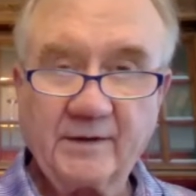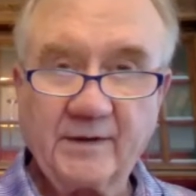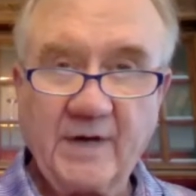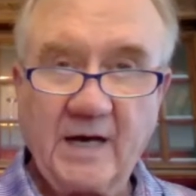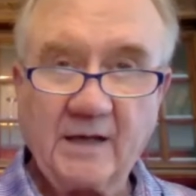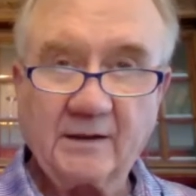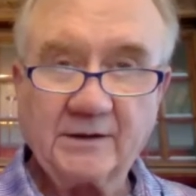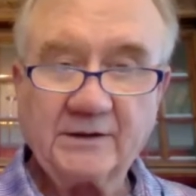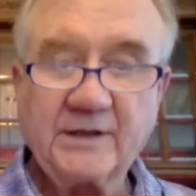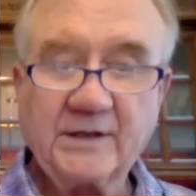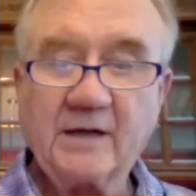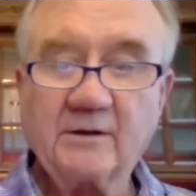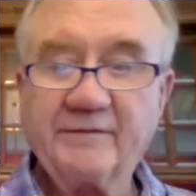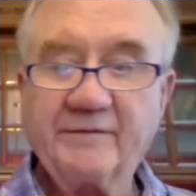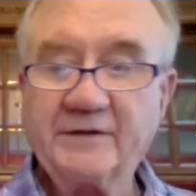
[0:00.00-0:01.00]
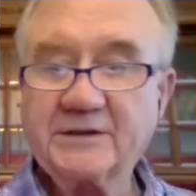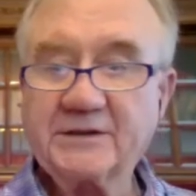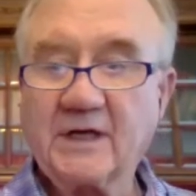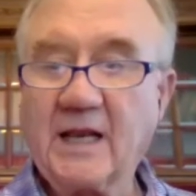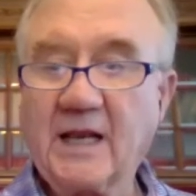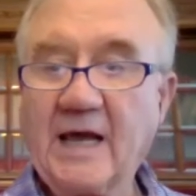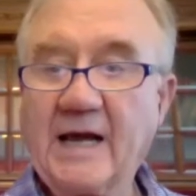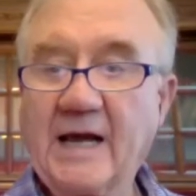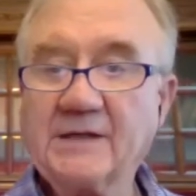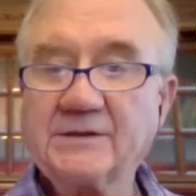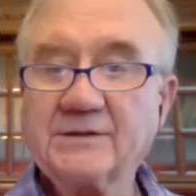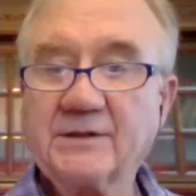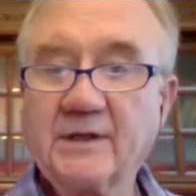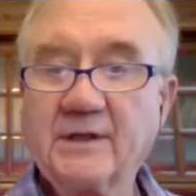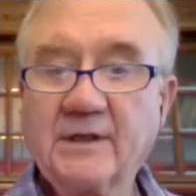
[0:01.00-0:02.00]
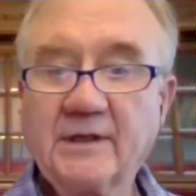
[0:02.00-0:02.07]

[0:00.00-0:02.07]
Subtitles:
I don't know if it's going to last,